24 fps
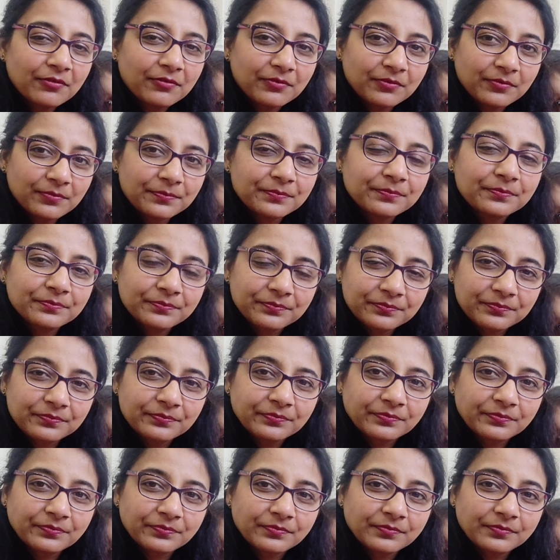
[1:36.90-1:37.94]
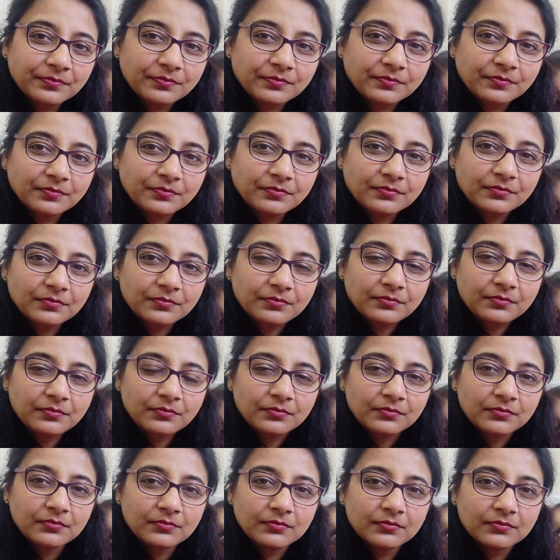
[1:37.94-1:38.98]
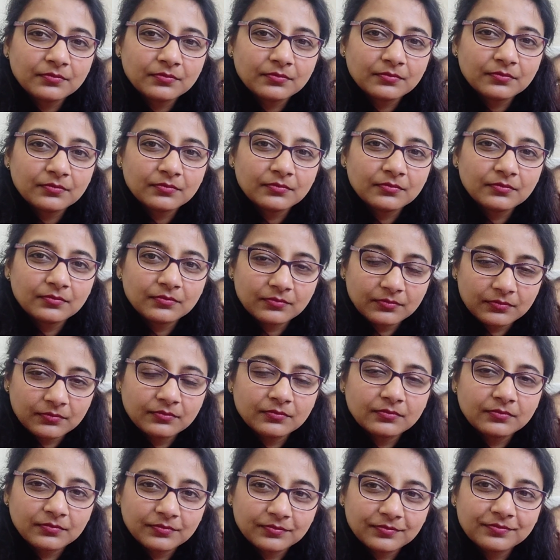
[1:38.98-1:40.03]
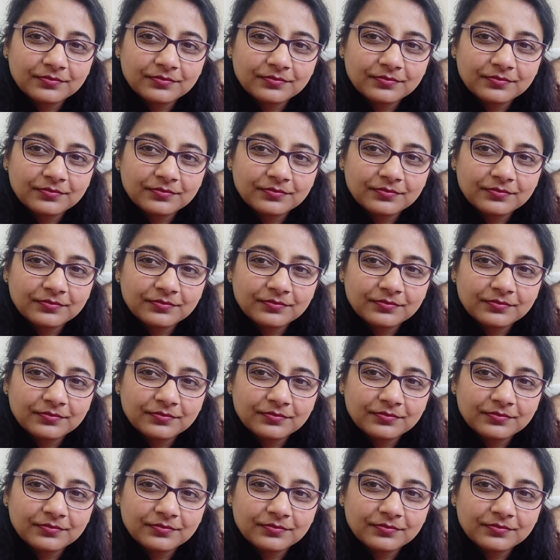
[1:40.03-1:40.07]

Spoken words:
This person isn't speaking.